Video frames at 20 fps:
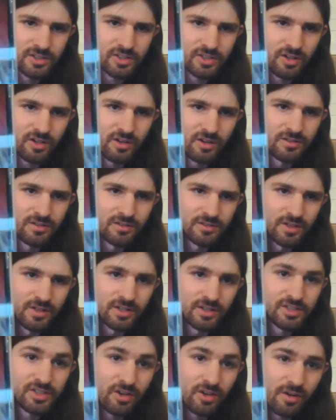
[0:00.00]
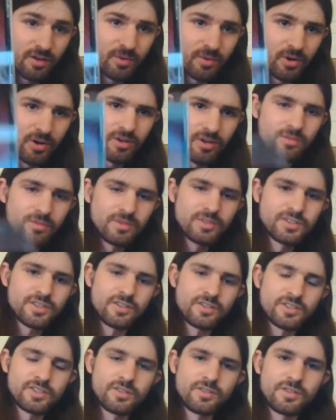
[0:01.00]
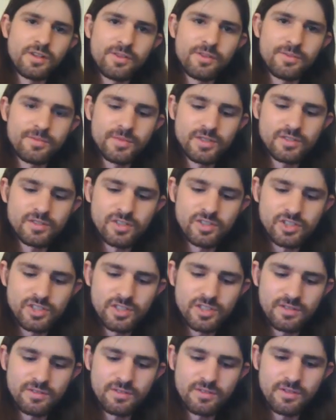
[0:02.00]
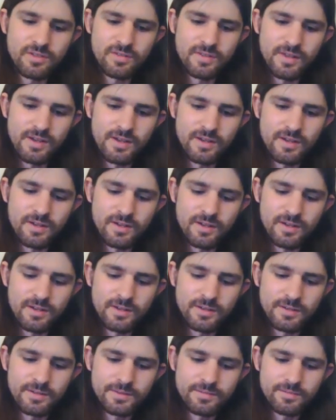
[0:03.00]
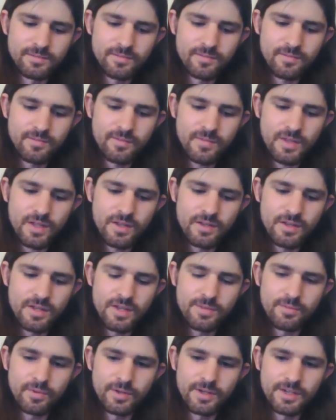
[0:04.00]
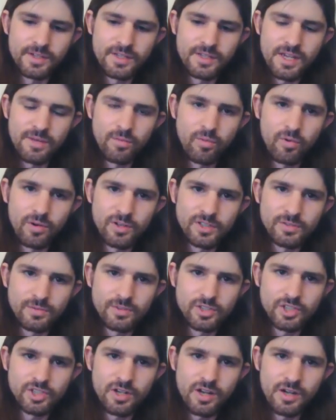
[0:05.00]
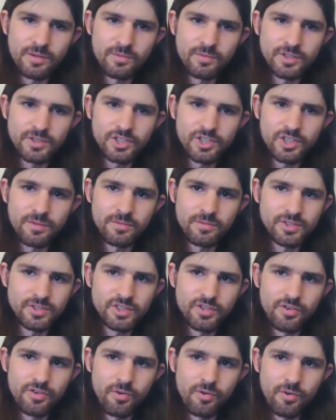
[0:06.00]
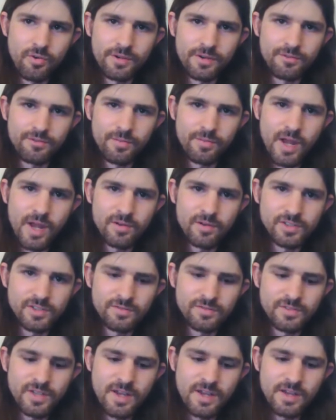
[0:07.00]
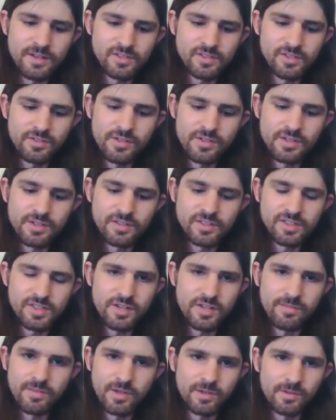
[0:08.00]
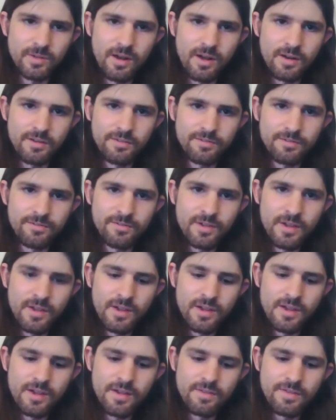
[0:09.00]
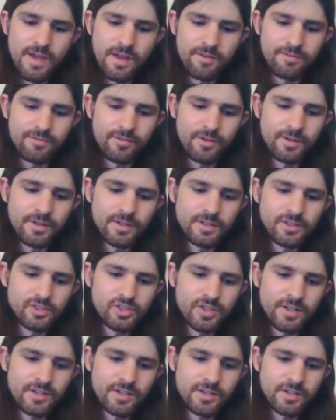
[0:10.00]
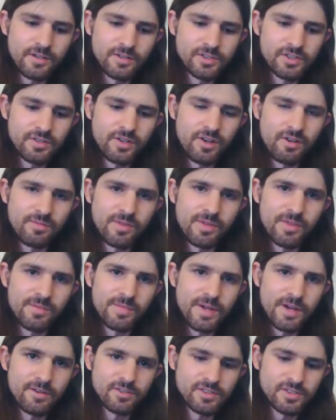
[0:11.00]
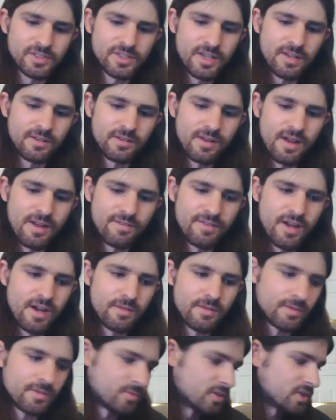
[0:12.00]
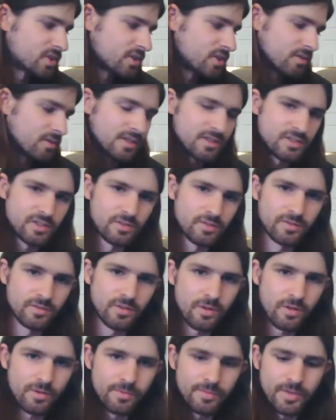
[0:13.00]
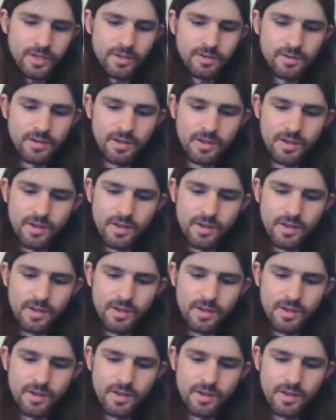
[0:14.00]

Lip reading: Scarborough was also another musician that he played keyboards with Shawn when Shawn was touring for Powers of 10, so you can see him in a lot of that footage, and you can also hear him on the Powers of 10 live album, which I'll get to in a little bit.